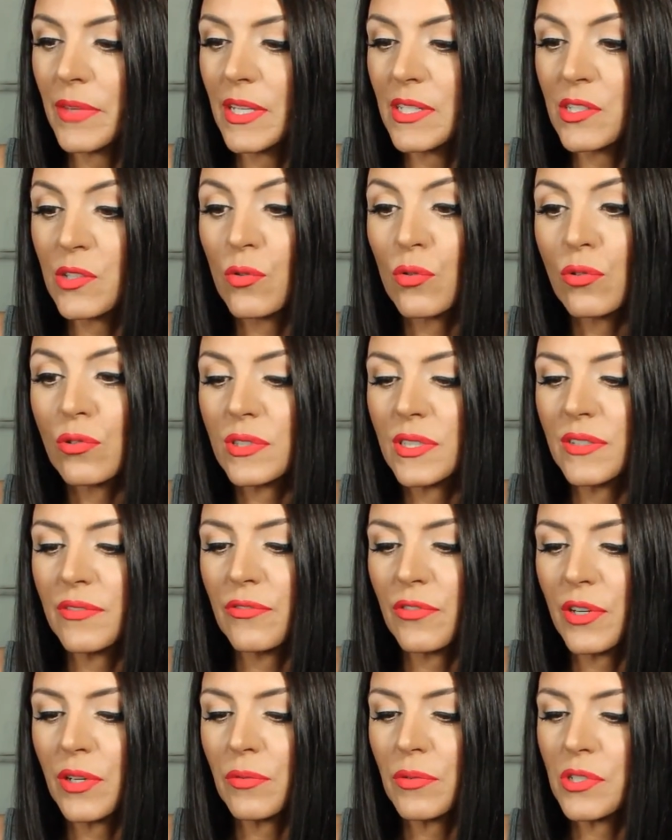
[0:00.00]
it's cruelty
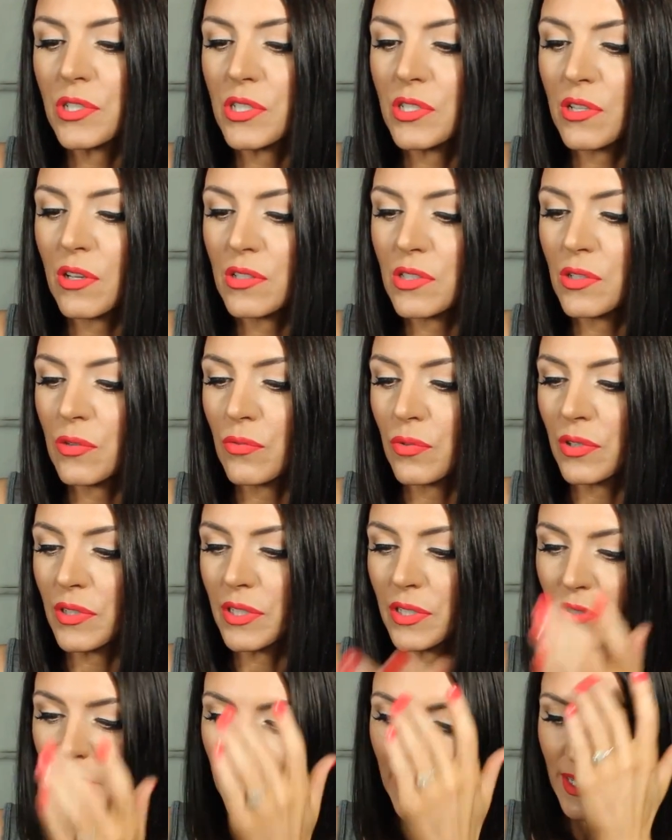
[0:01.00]
free, which is also
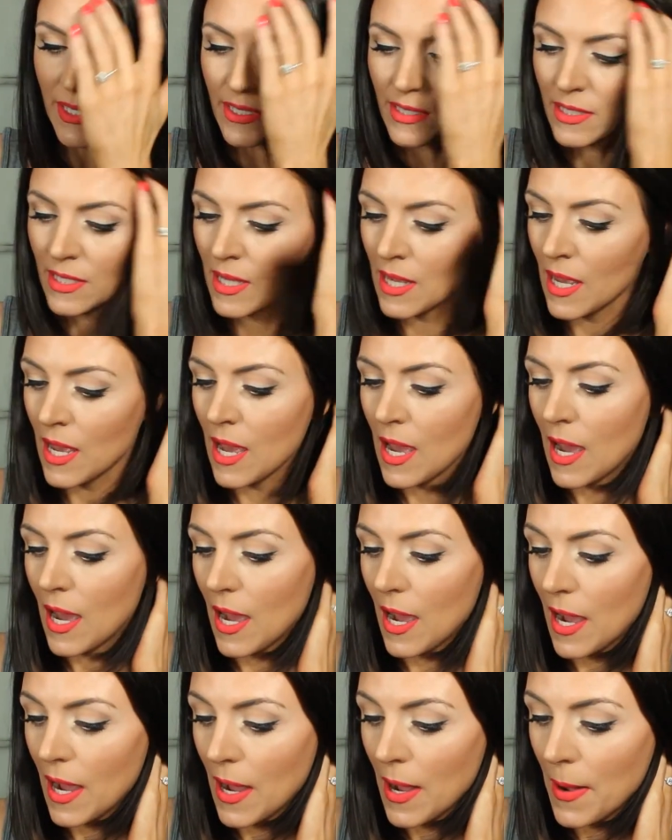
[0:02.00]
really great.
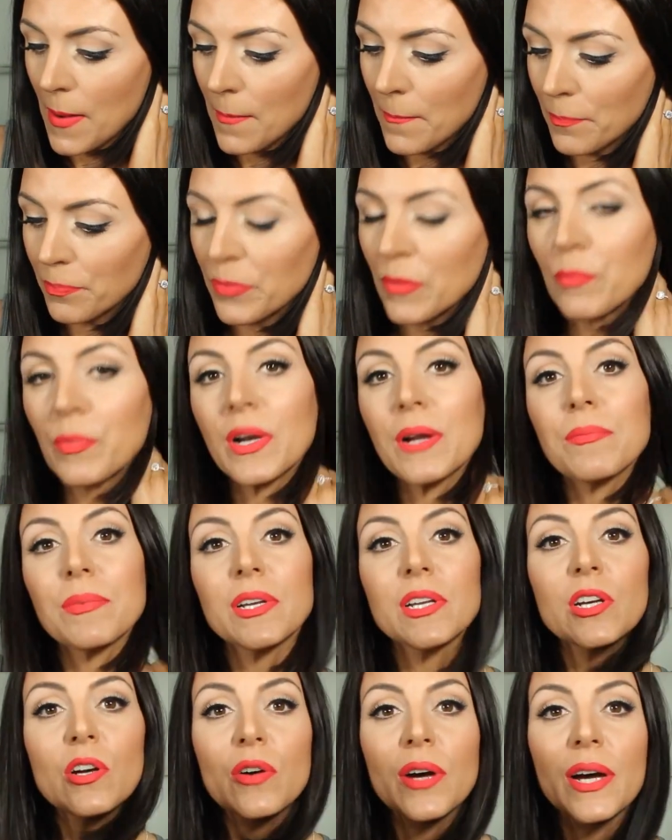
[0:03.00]
But I'm
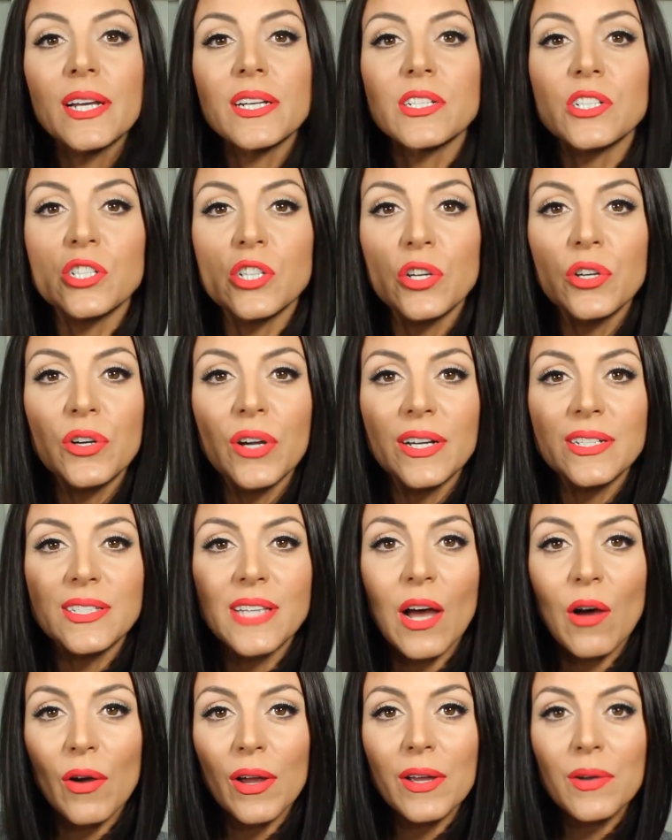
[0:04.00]
going to go ahead and show you guys
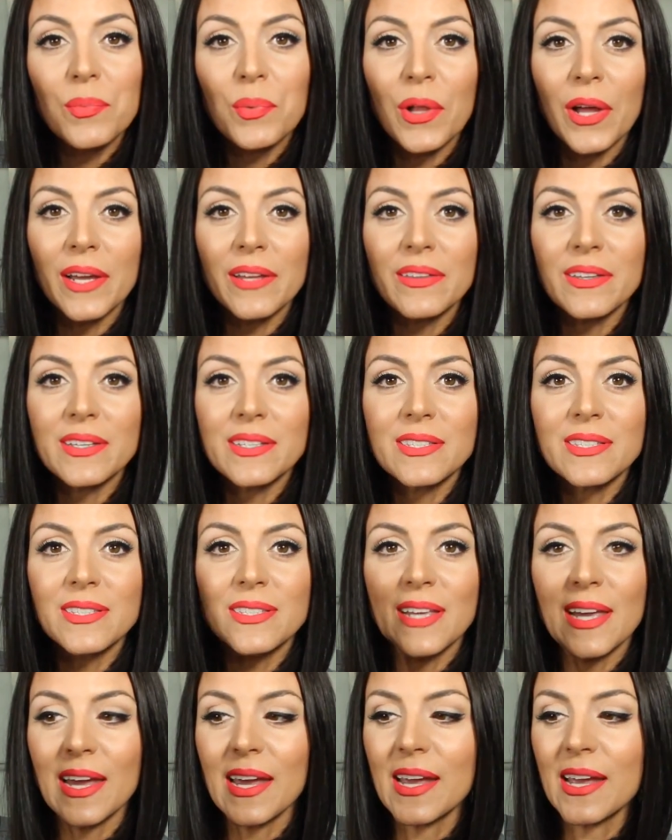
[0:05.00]
how I apply
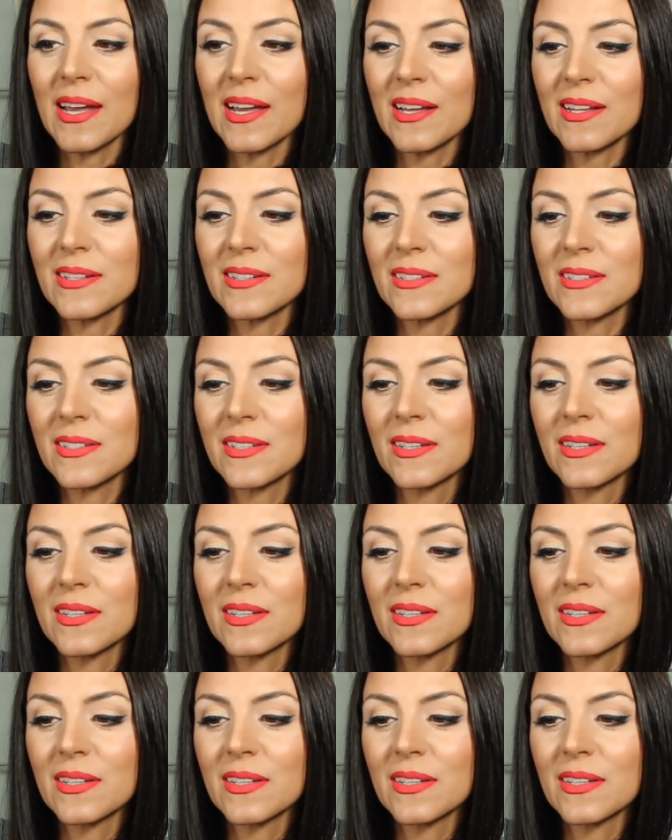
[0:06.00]
this and